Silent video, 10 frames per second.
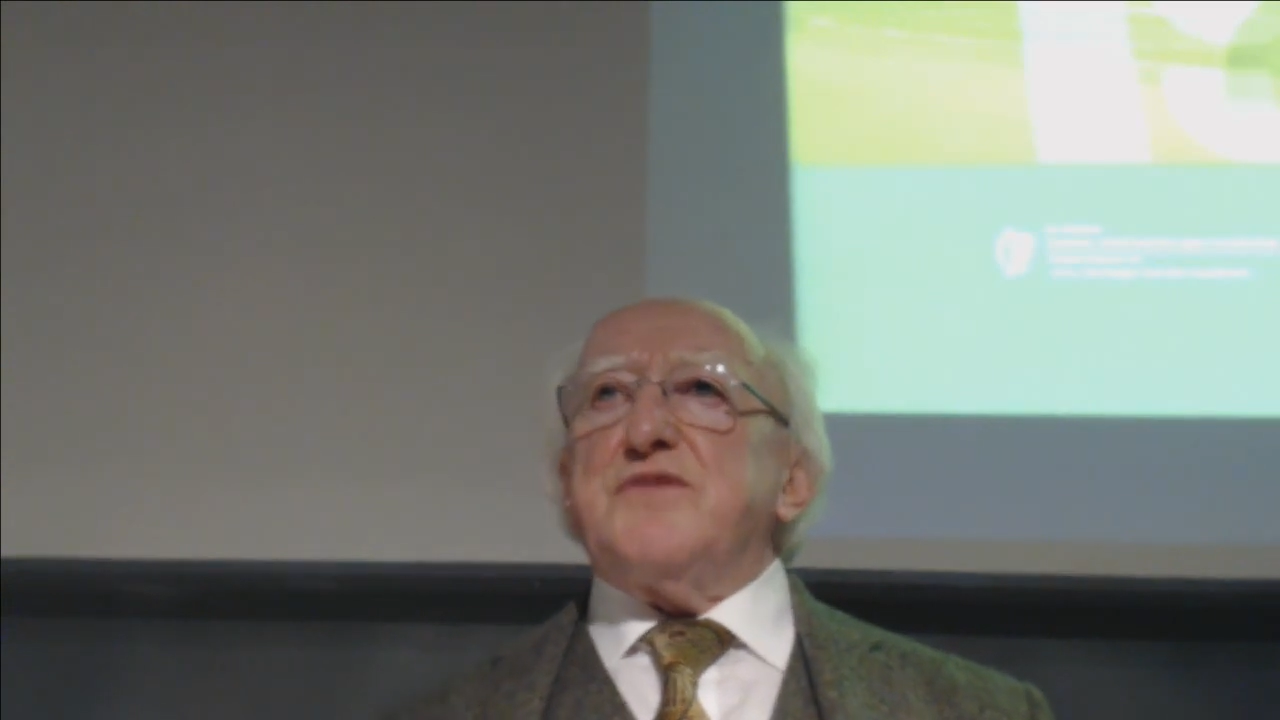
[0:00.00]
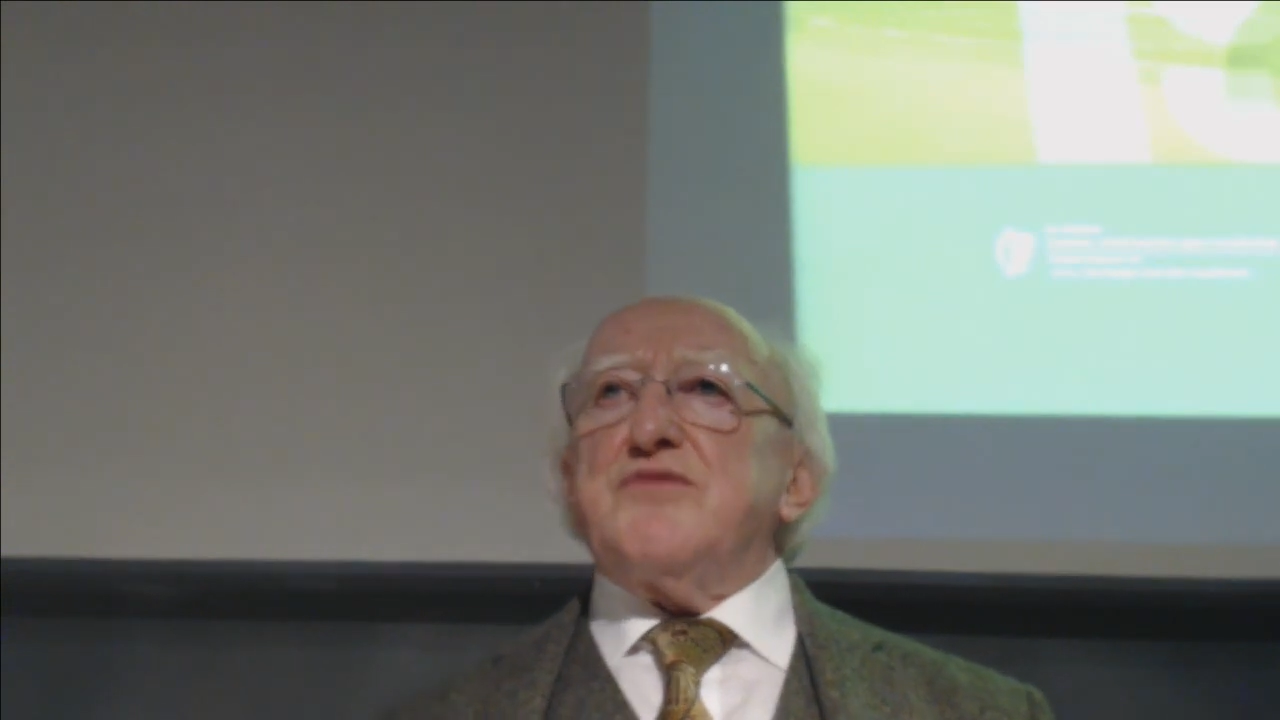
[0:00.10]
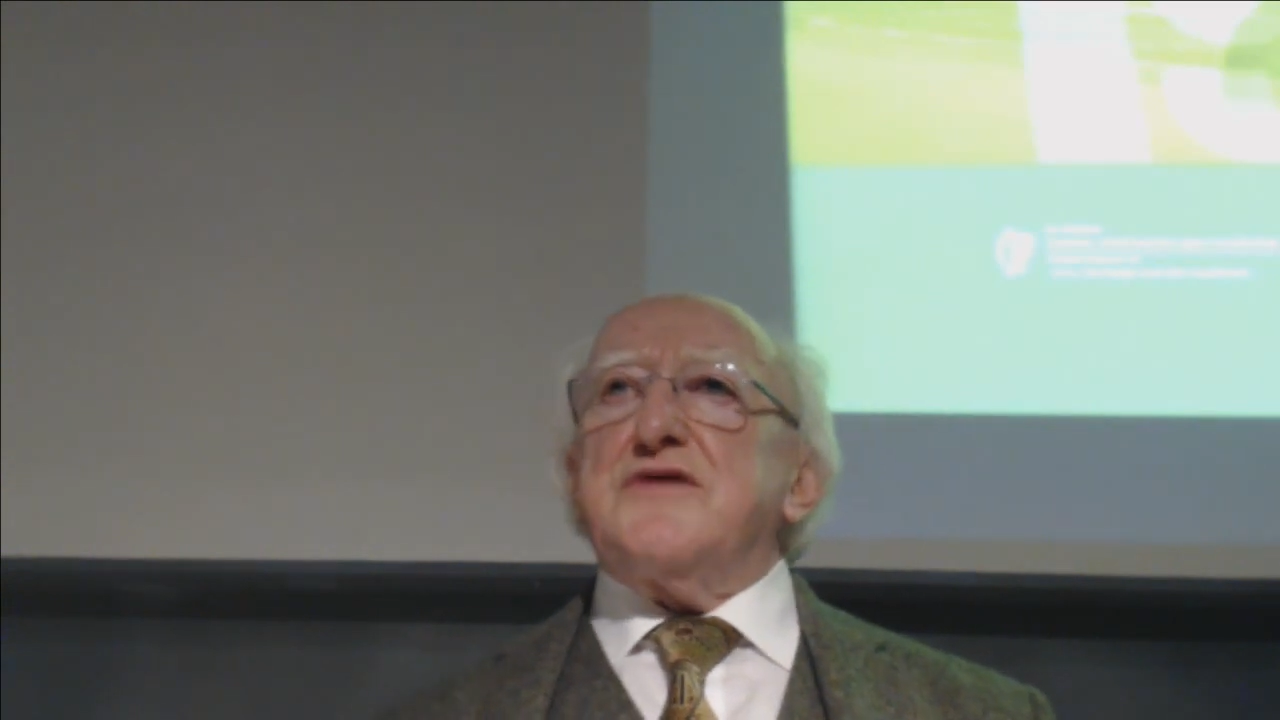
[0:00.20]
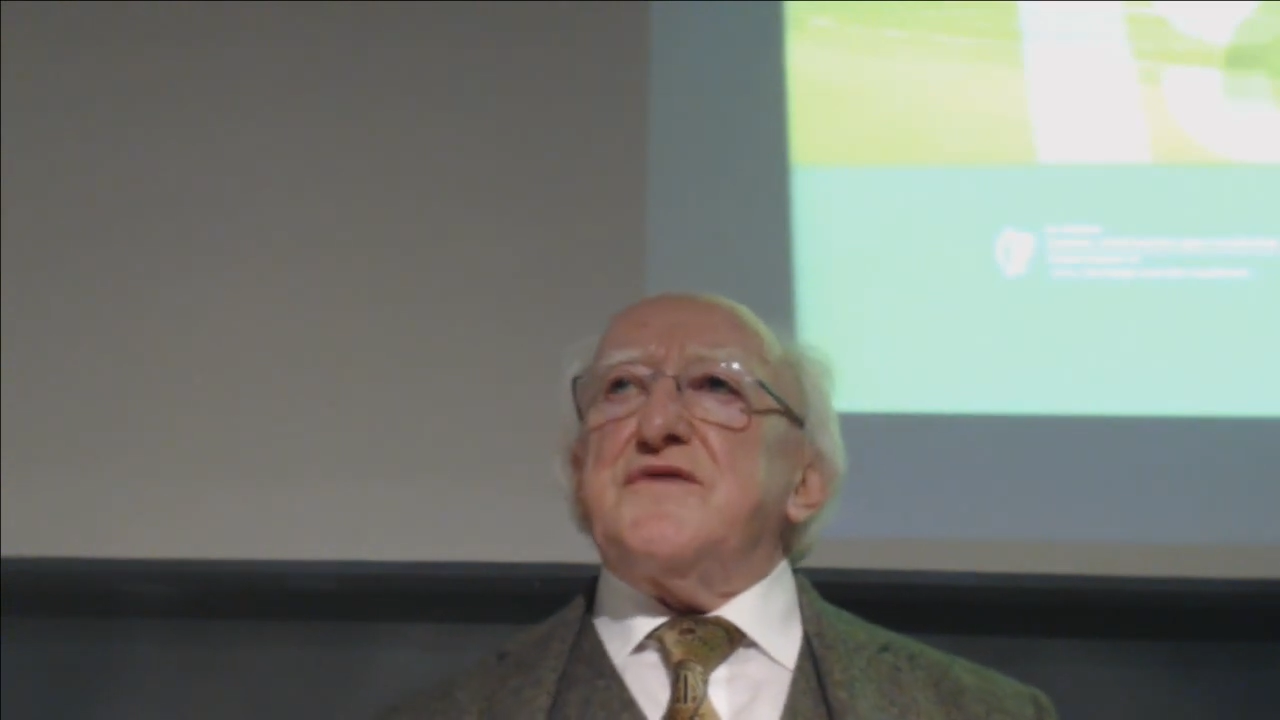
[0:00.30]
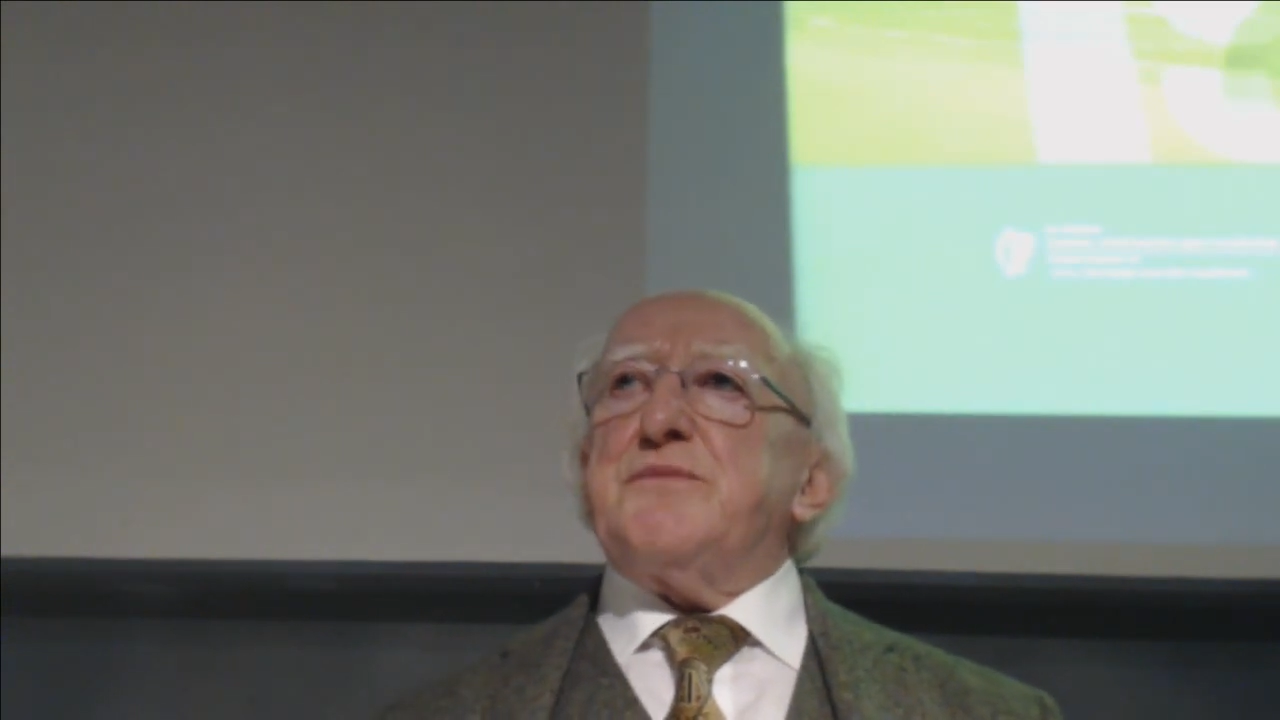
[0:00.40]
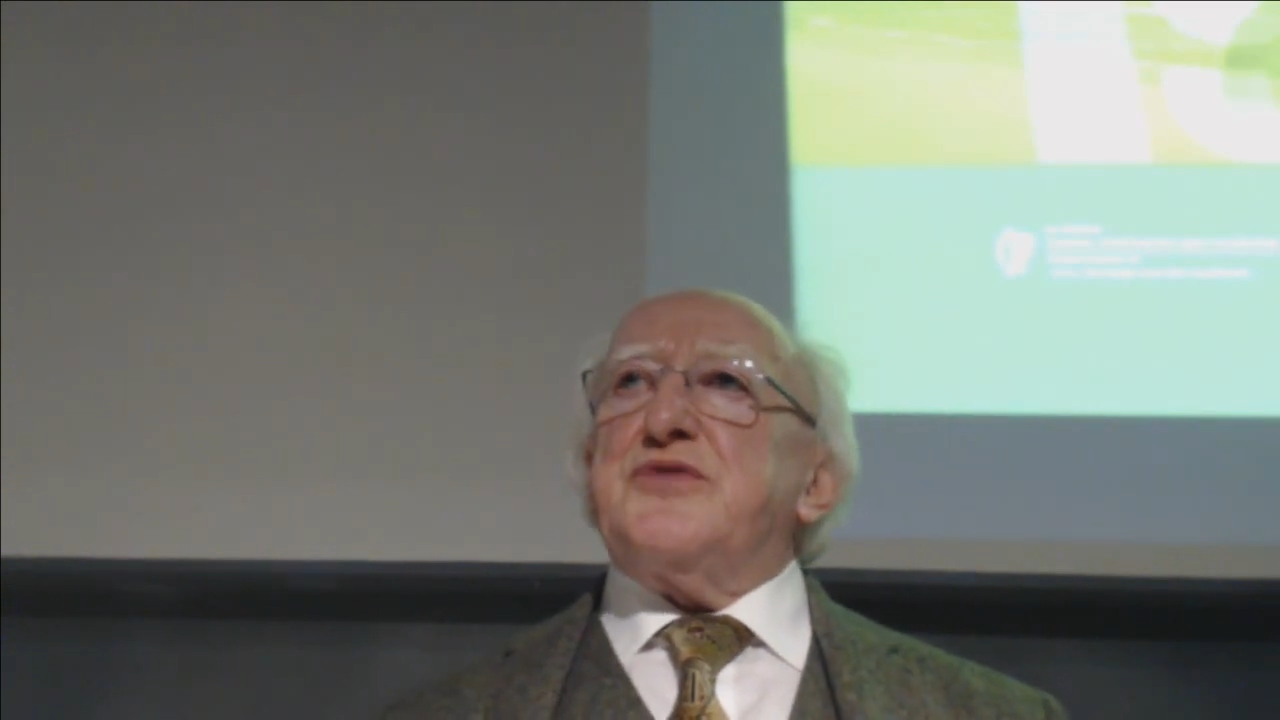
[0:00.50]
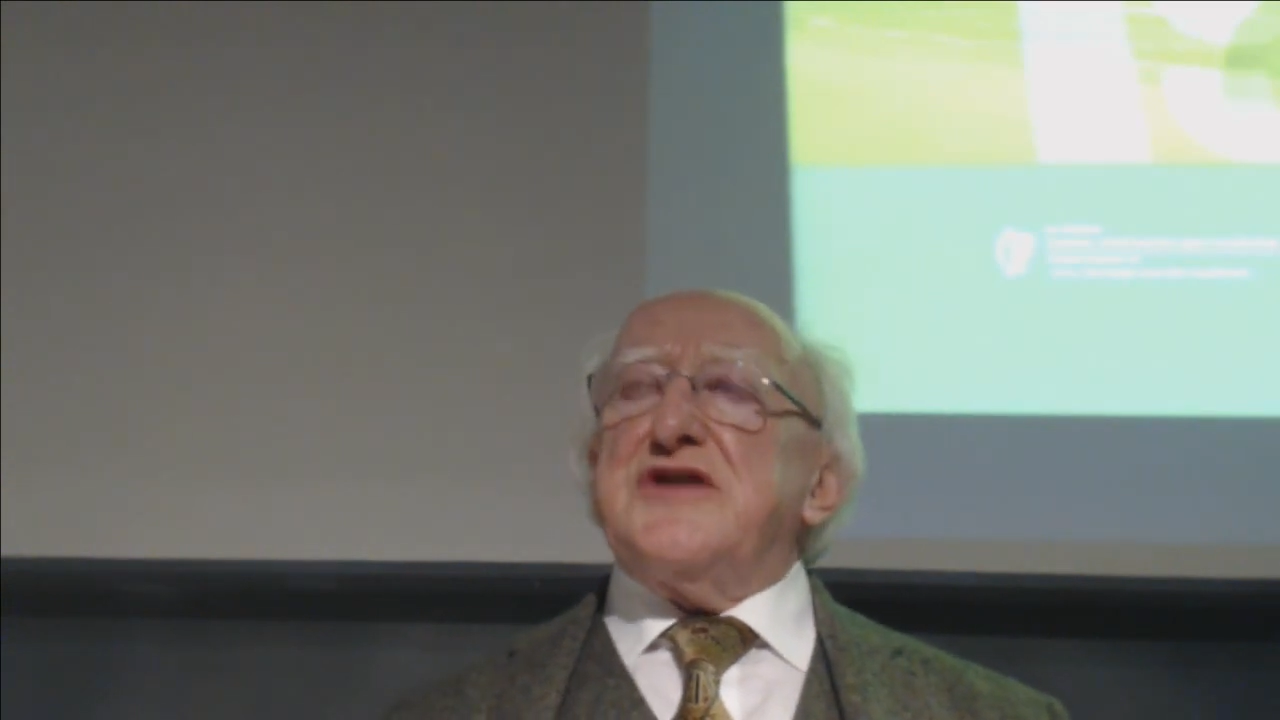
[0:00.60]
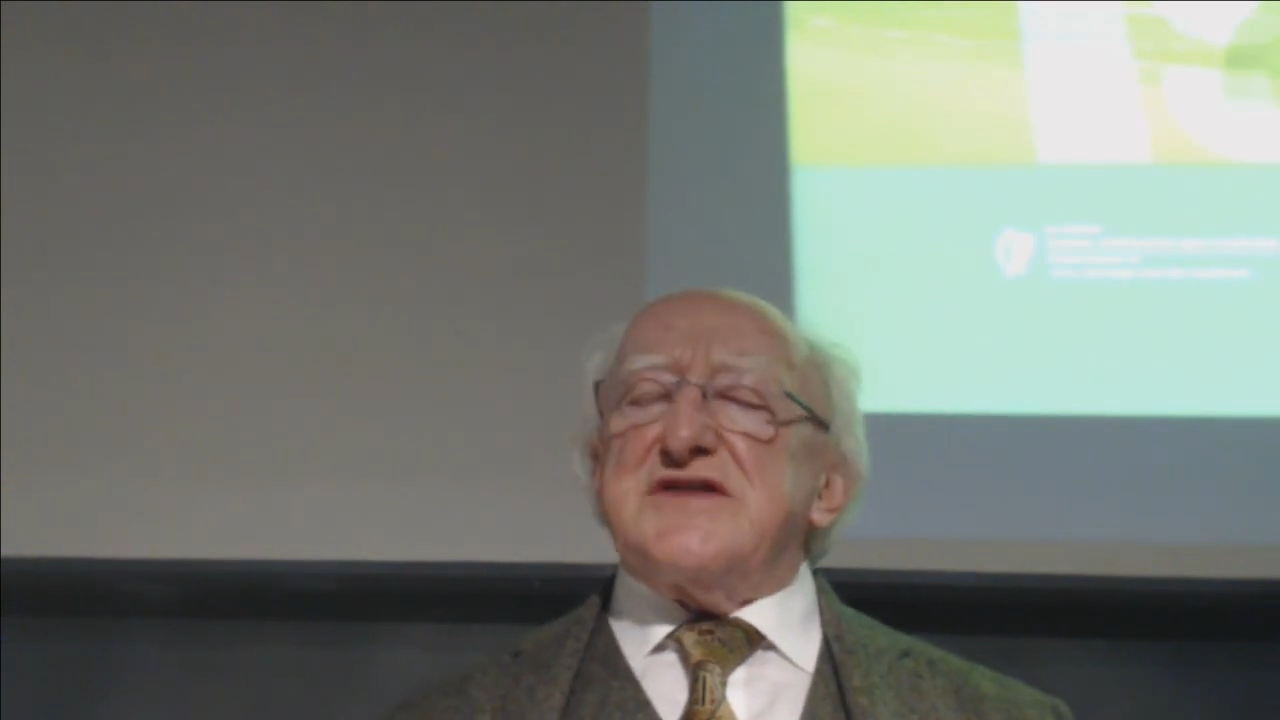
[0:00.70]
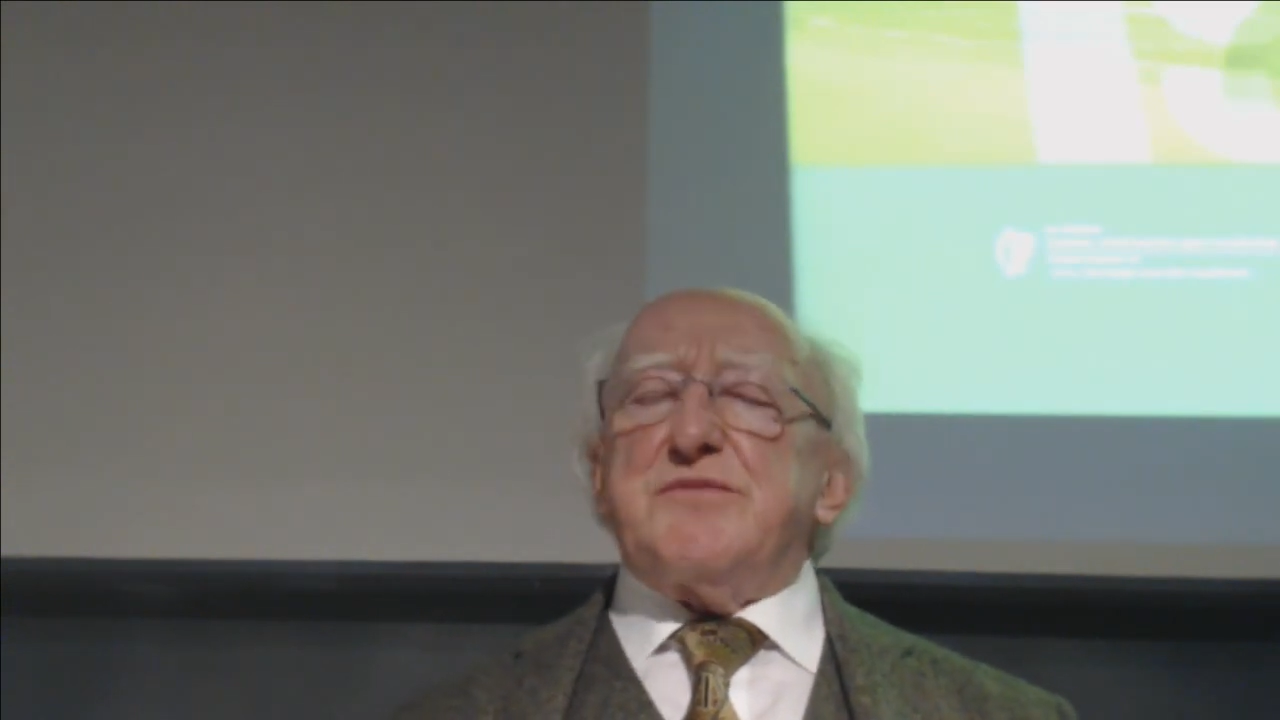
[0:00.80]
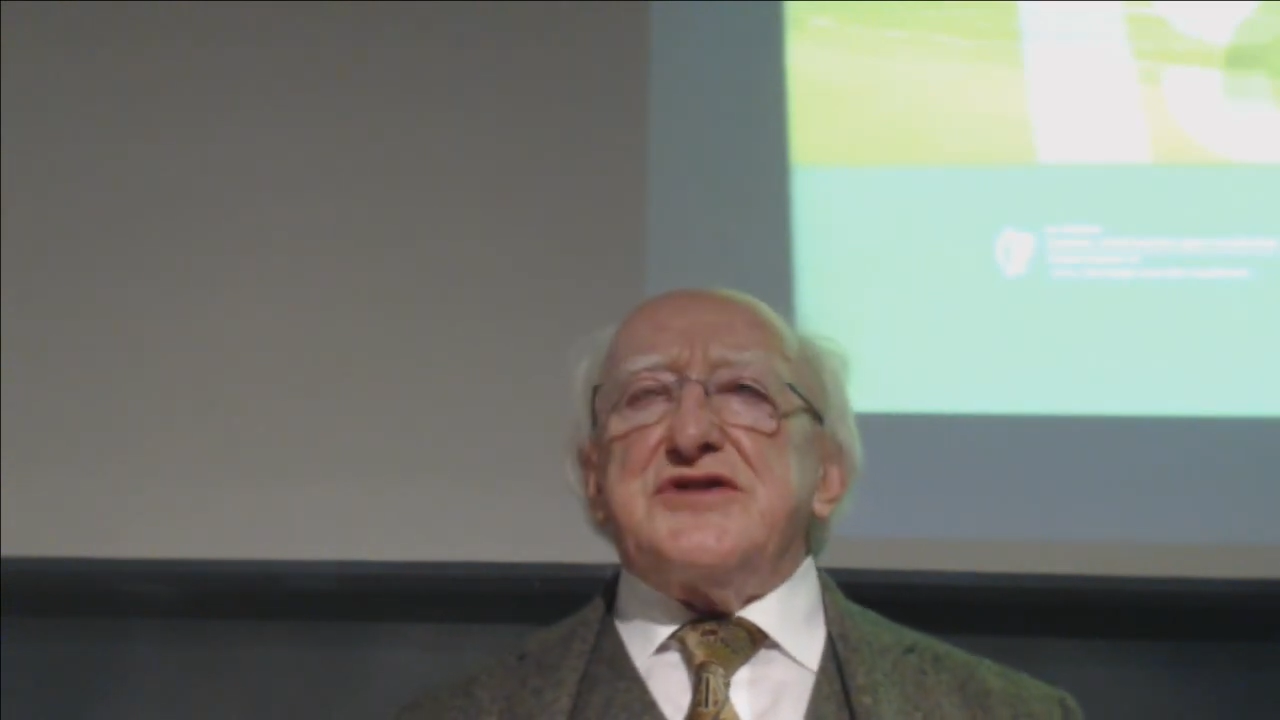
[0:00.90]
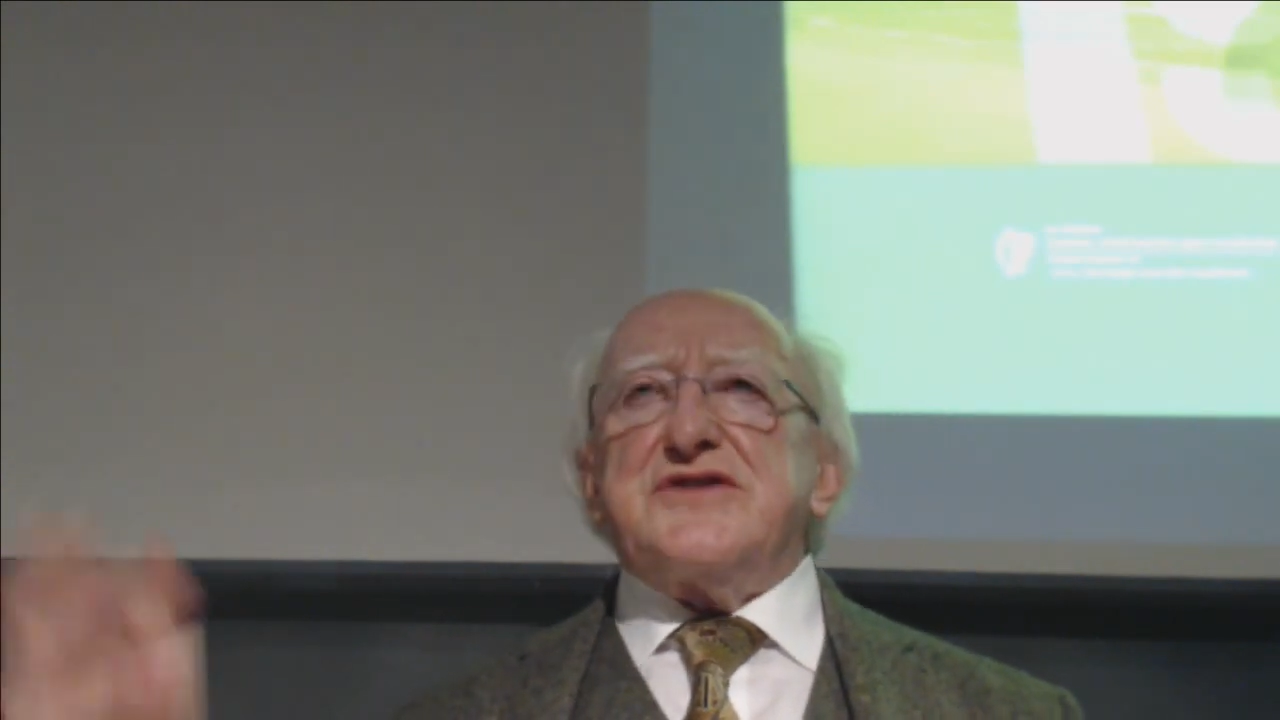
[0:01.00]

be one of the principles